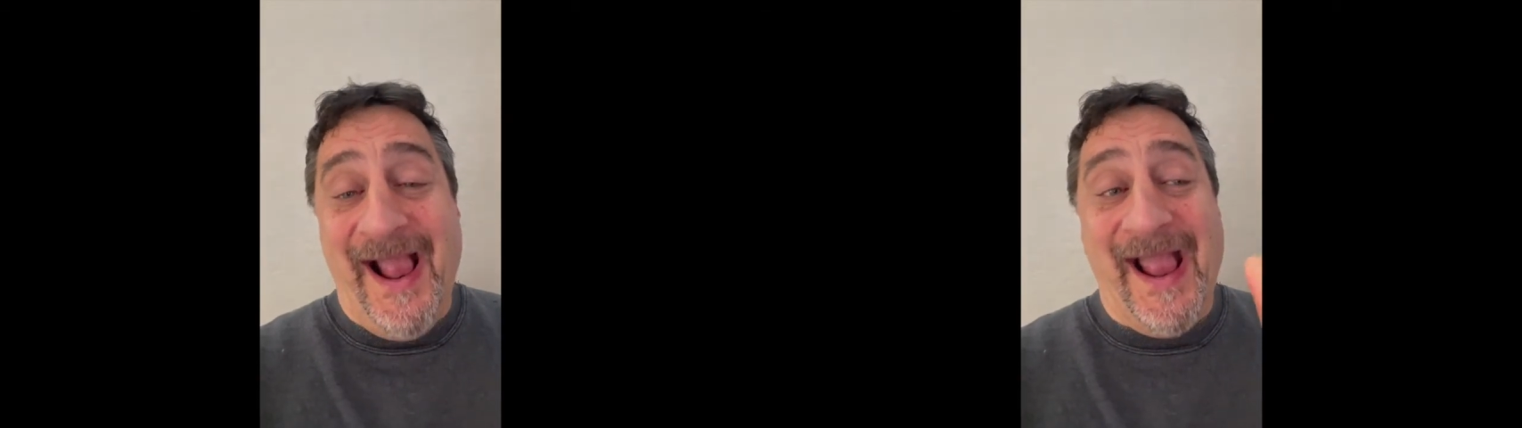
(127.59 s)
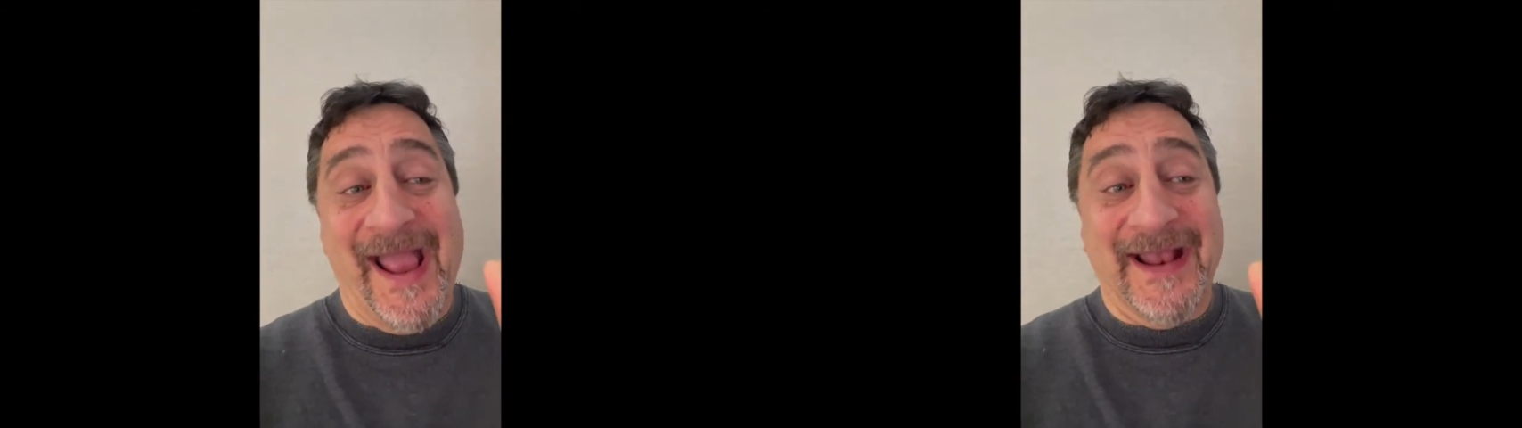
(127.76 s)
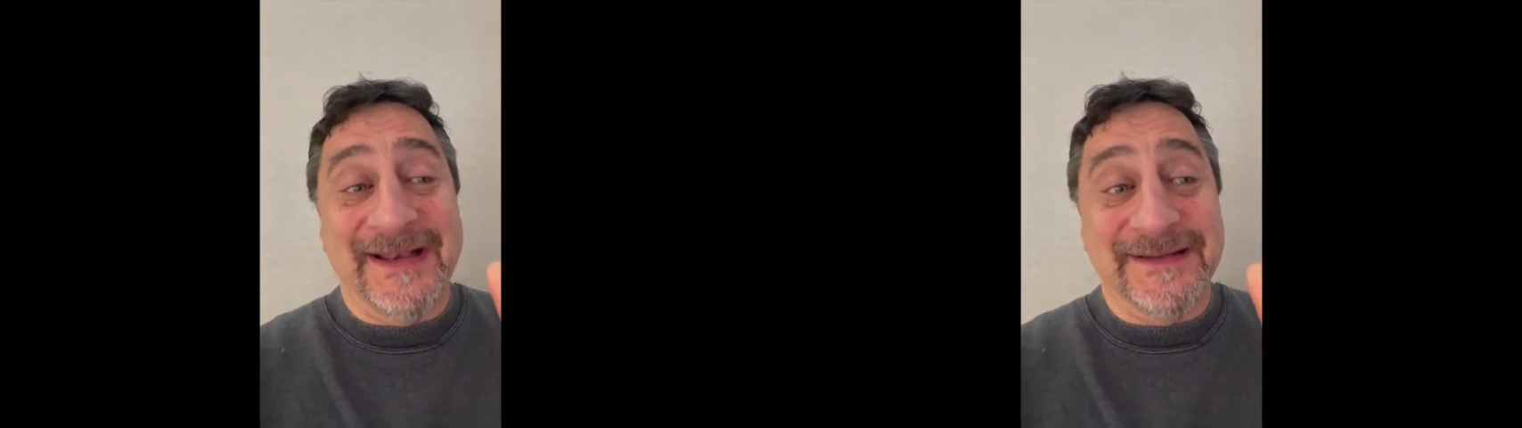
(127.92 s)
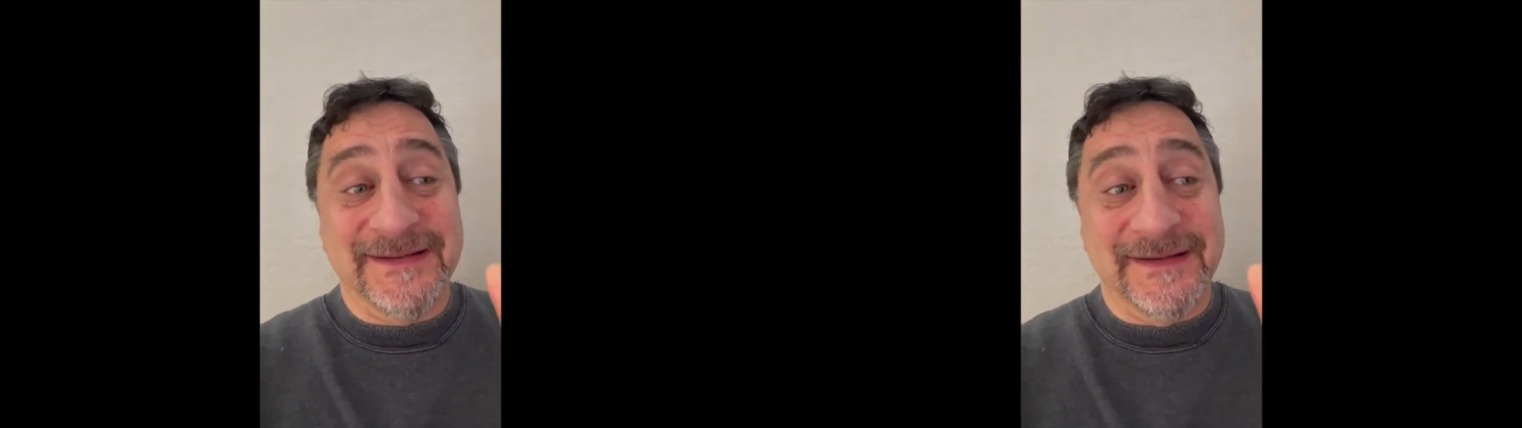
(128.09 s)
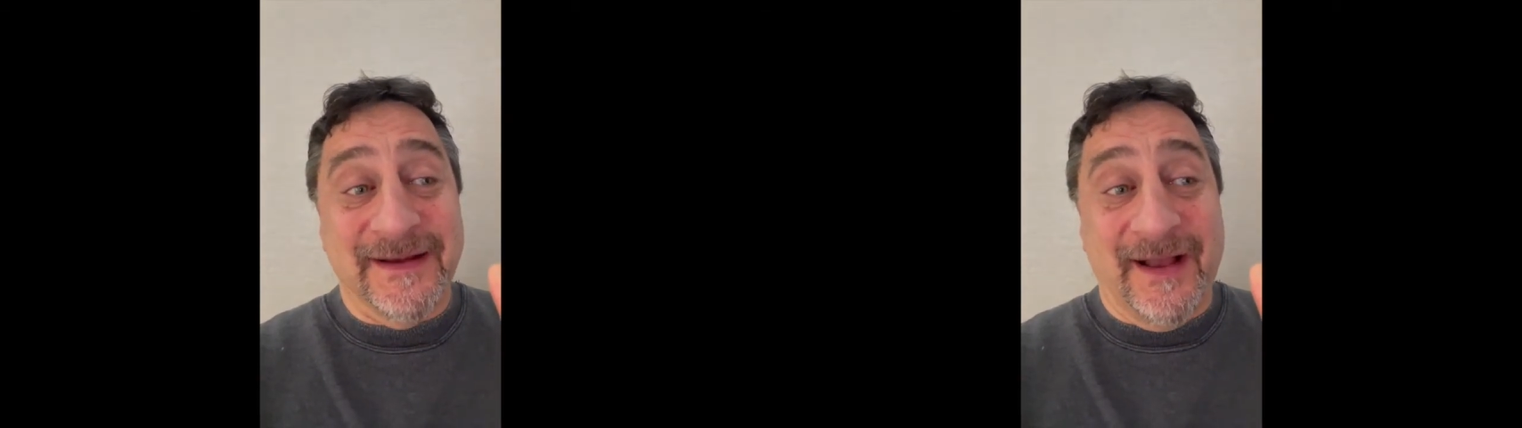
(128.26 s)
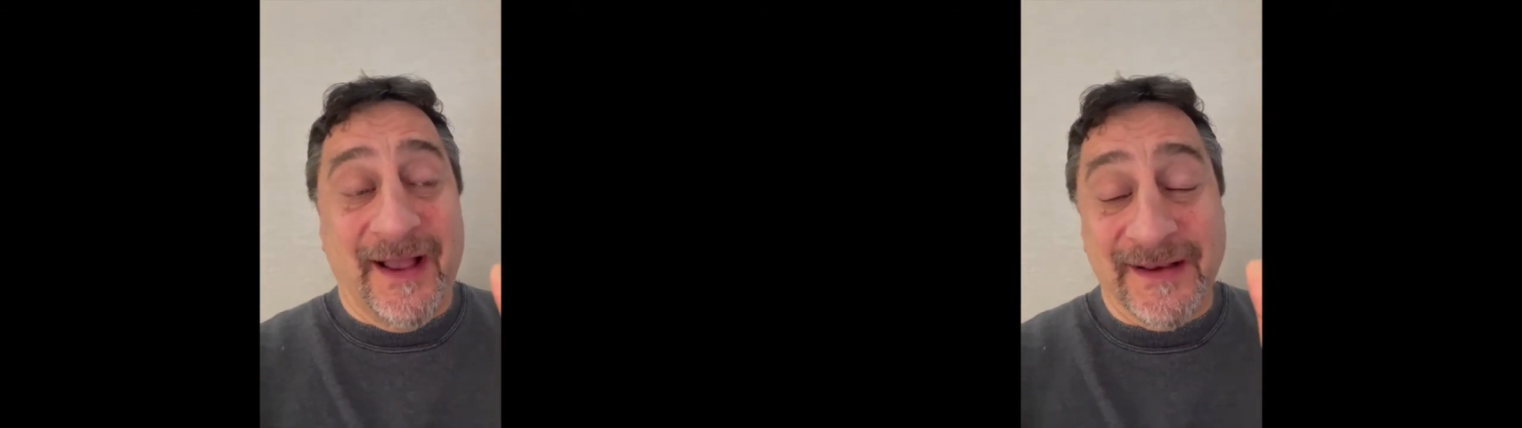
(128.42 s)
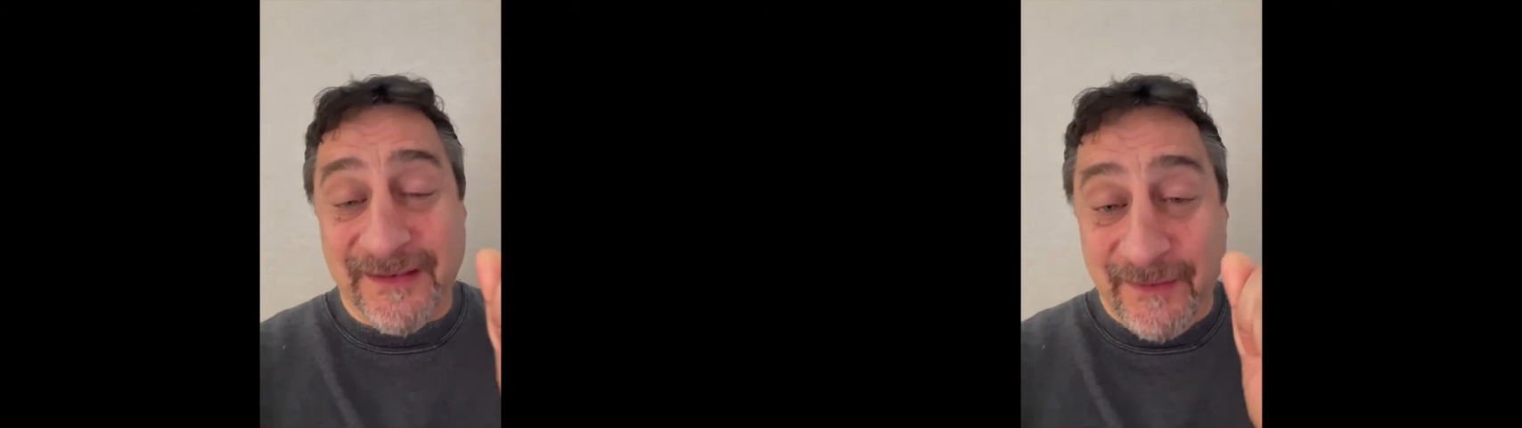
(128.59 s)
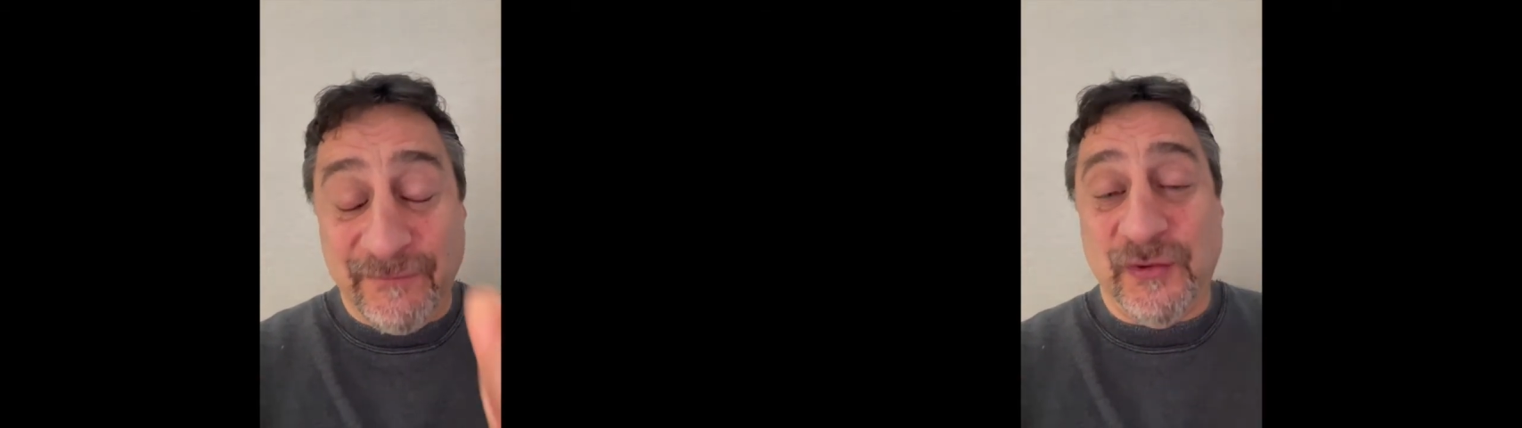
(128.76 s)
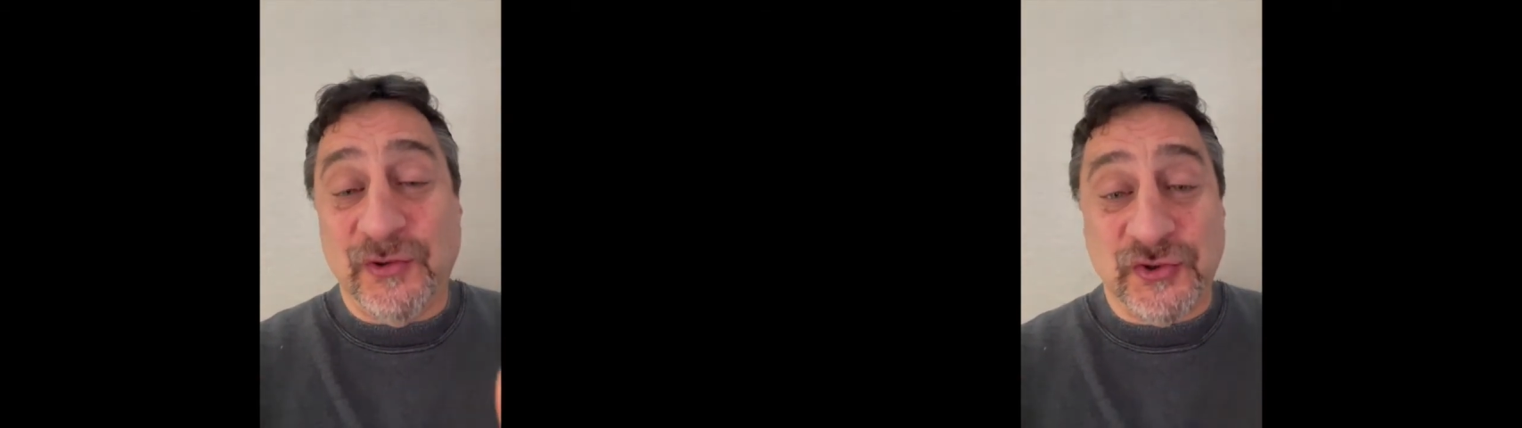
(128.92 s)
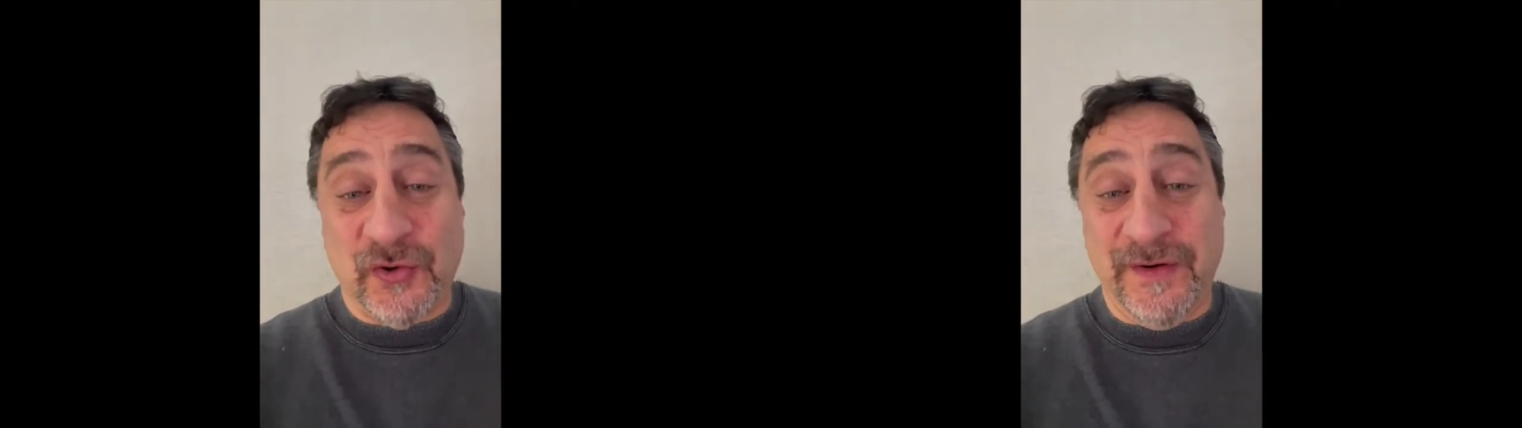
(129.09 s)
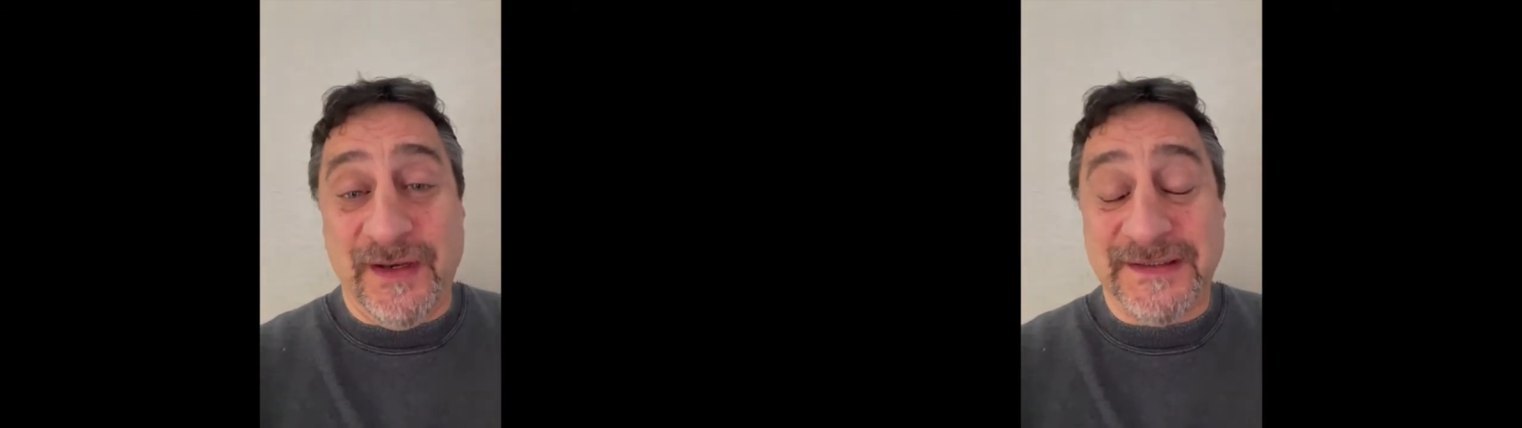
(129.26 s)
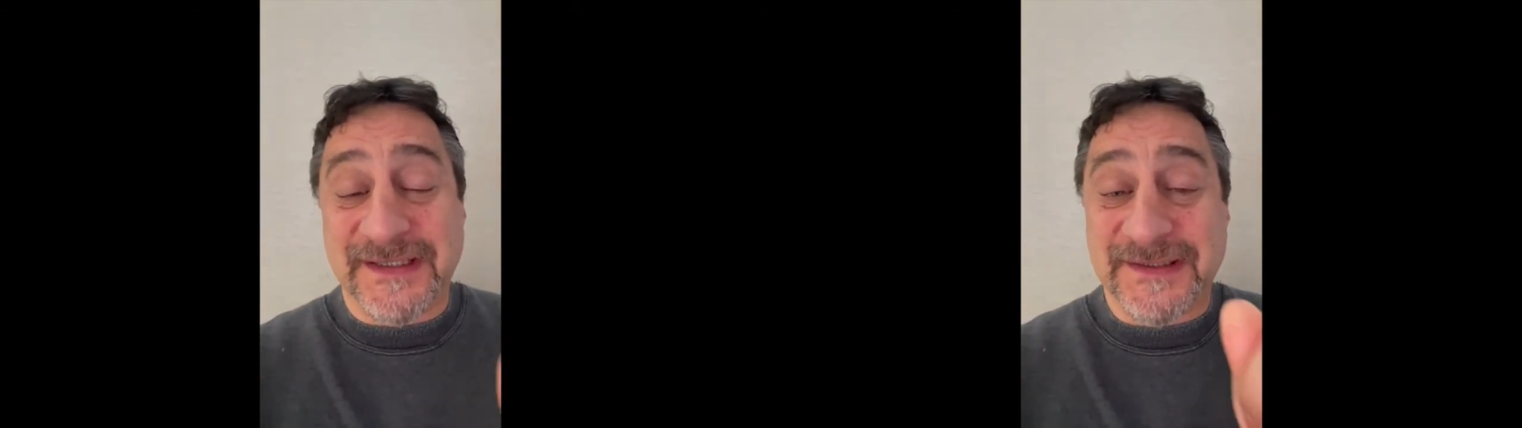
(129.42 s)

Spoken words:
And I'd love you to join us,